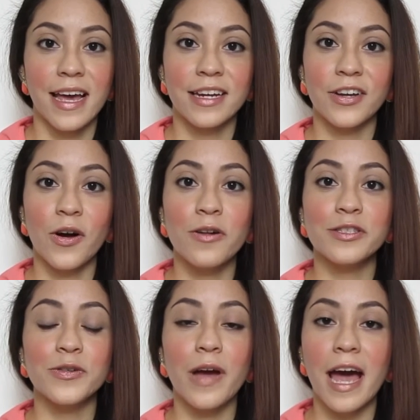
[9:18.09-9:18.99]
And I
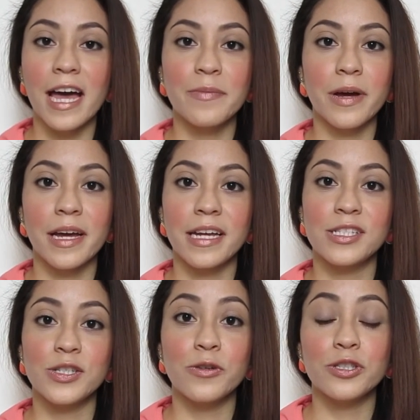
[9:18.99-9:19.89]
also add my
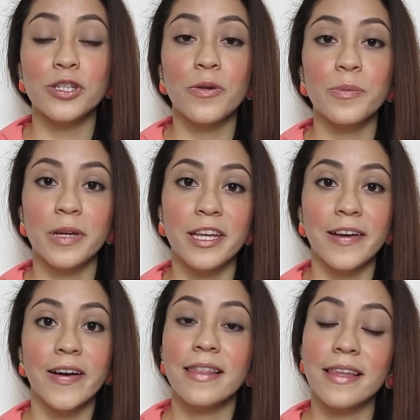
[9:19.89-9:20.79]
social
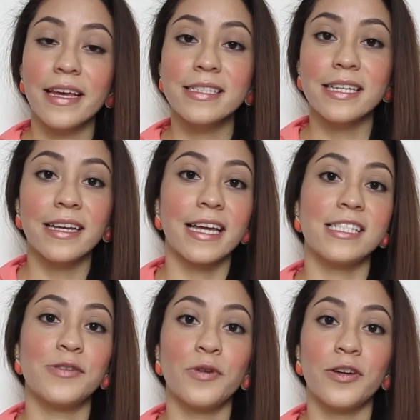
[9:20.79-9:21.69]
media links in
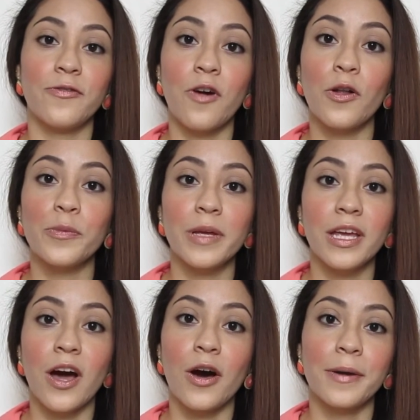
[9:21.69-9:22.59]
case you wanna follow
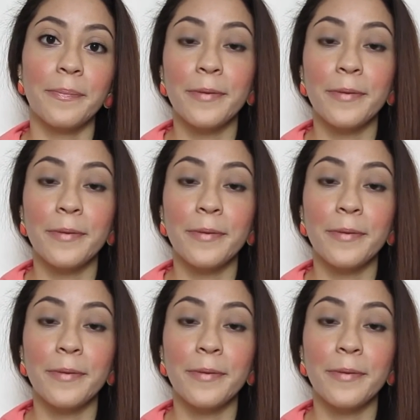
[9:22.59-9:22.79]
me on